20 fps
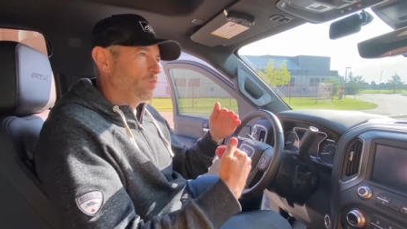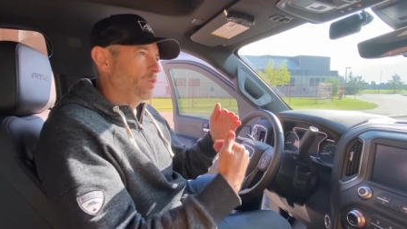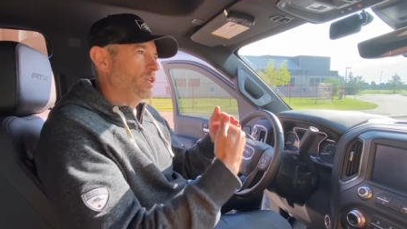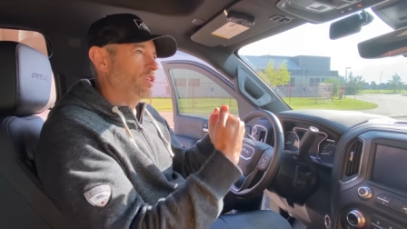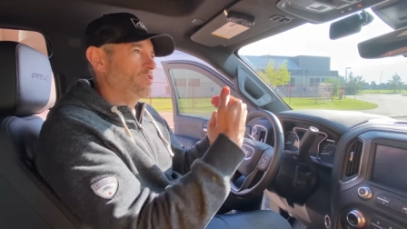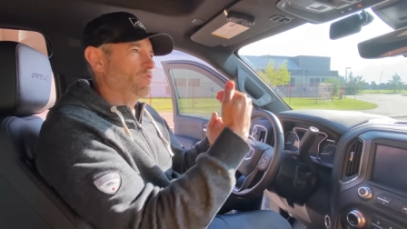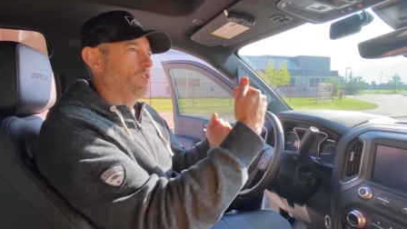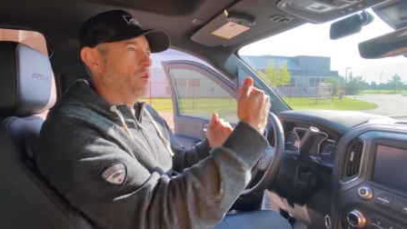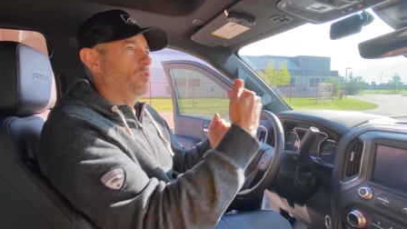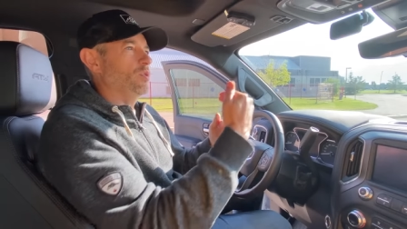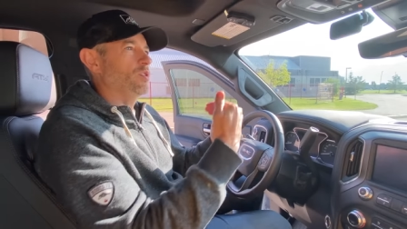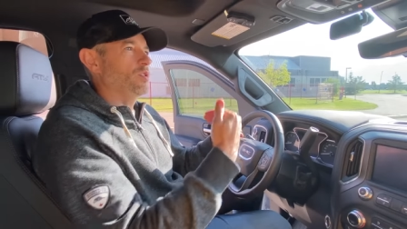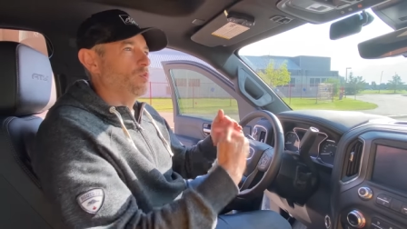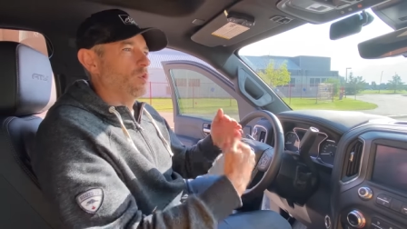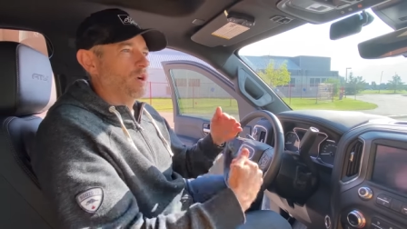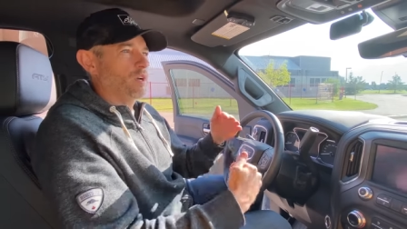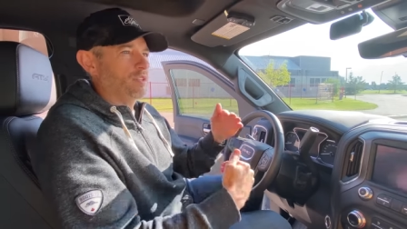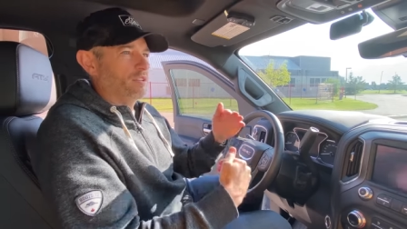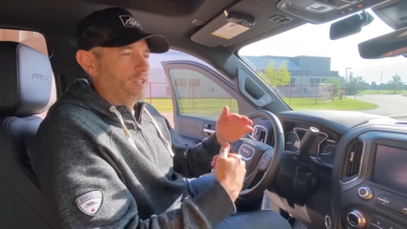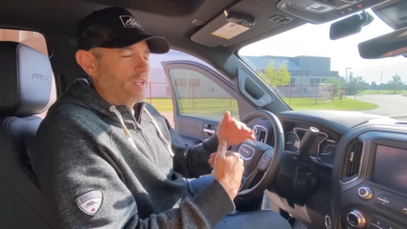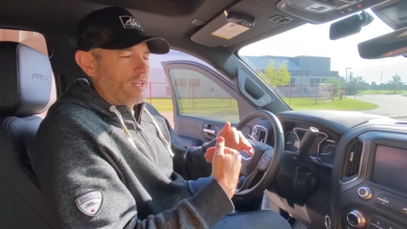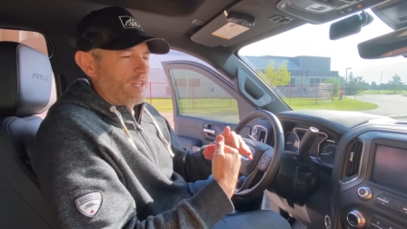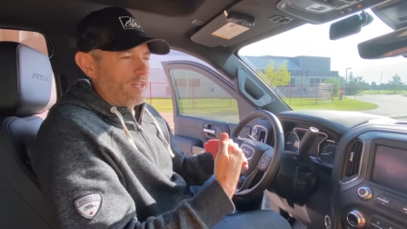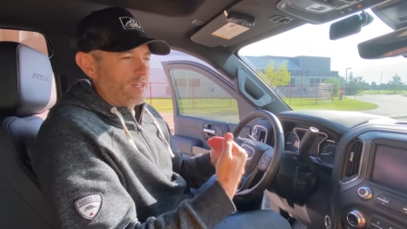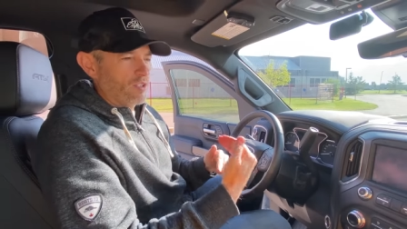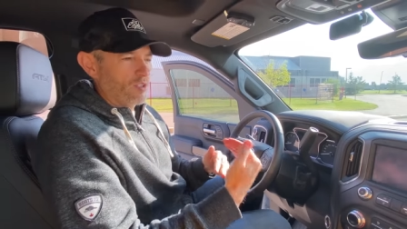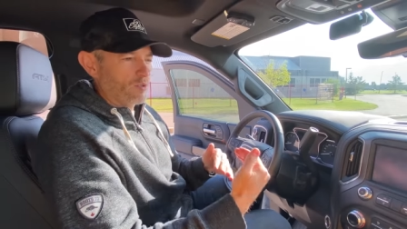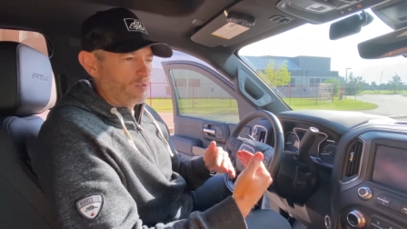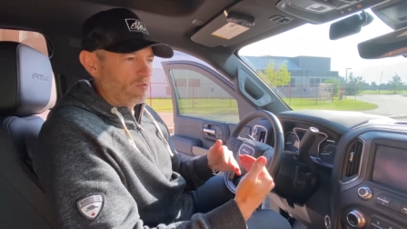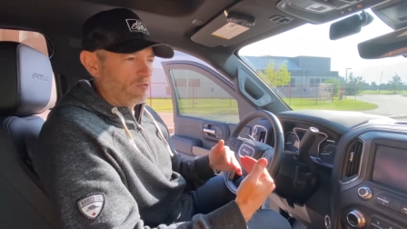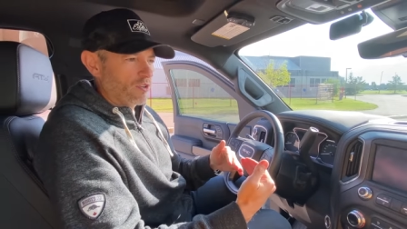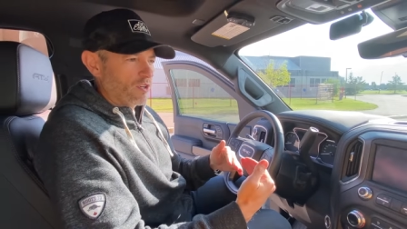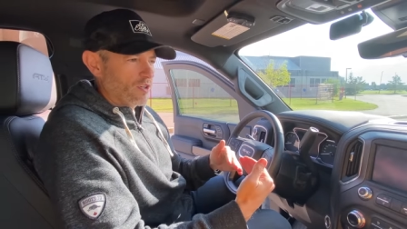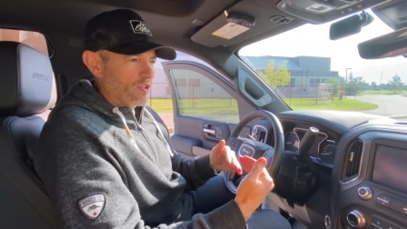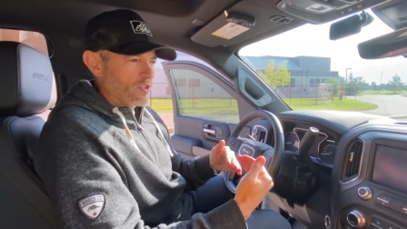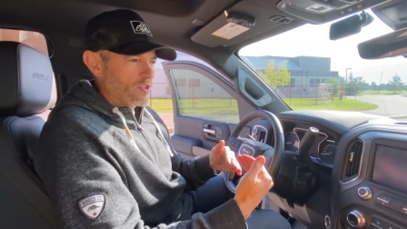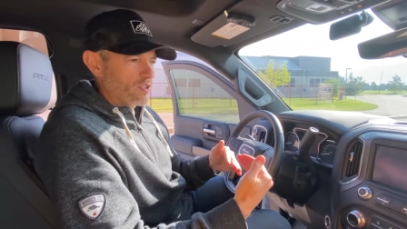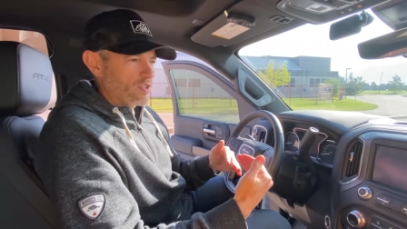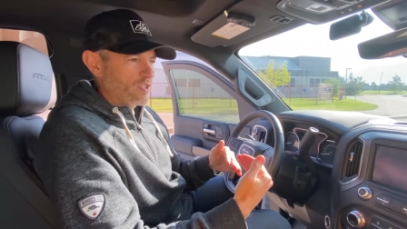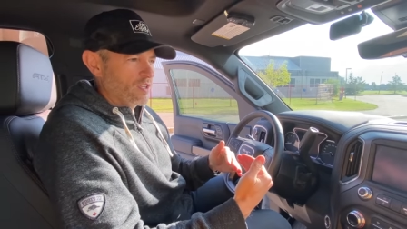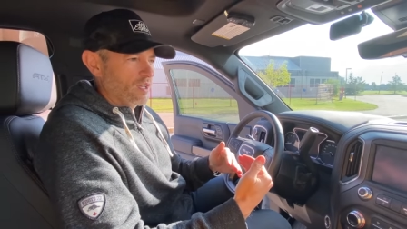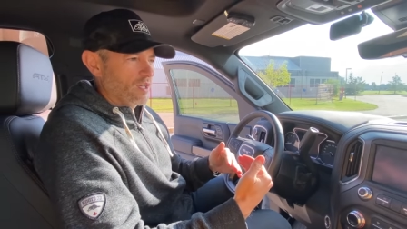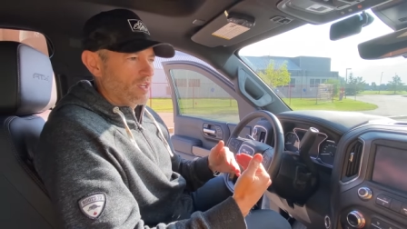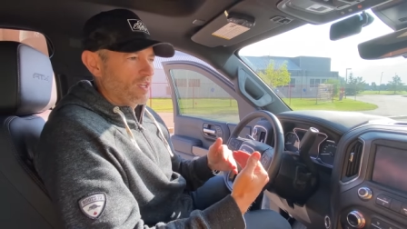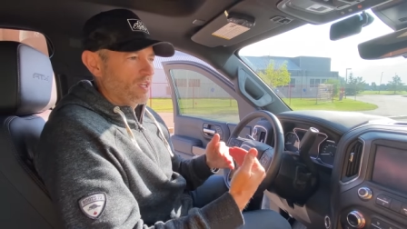which phone you want it to connect to first,